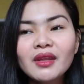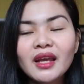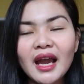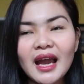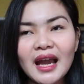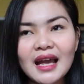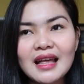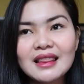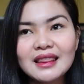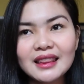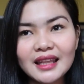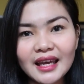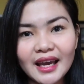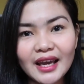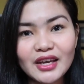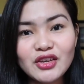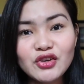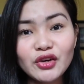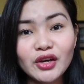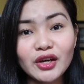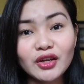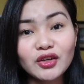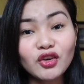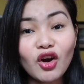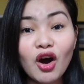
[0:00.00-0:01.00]
And then
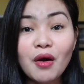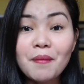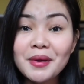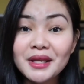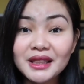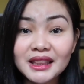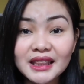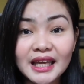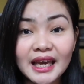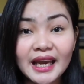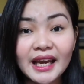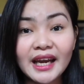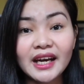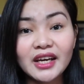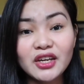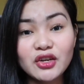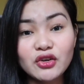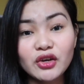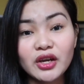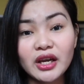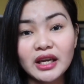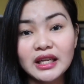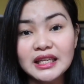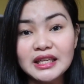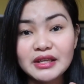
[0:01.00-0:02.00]
you can comment there,
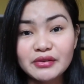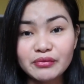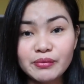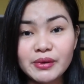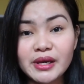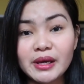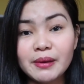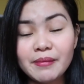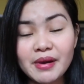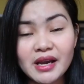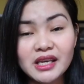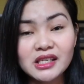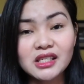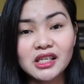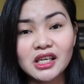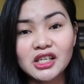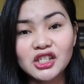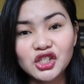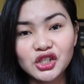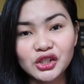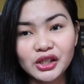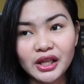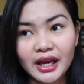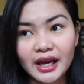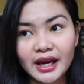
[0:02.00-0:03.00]
you can leave me a
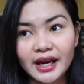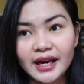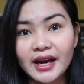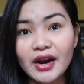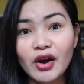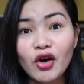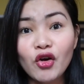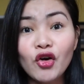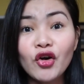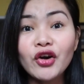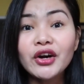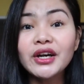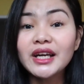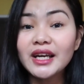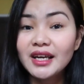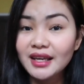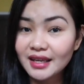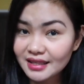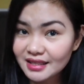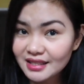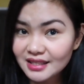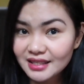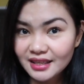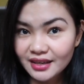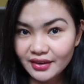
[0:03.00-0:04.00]
message there. Or
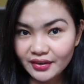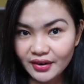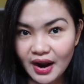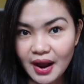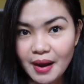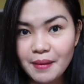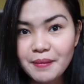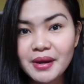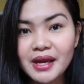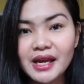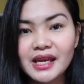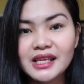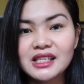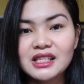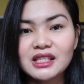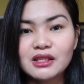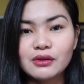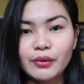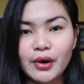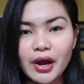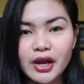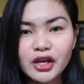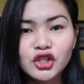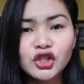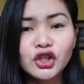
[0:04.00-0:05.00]
Instagram, it's
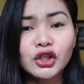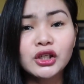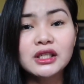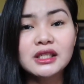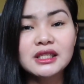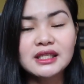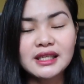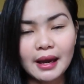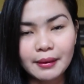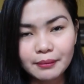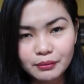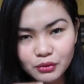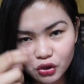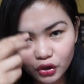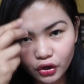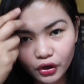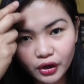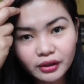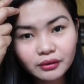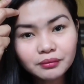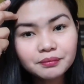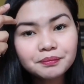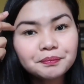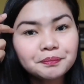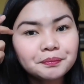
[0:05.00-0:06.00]
Rachel
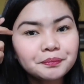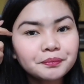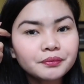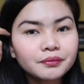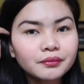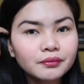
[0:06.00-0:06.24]
Samson.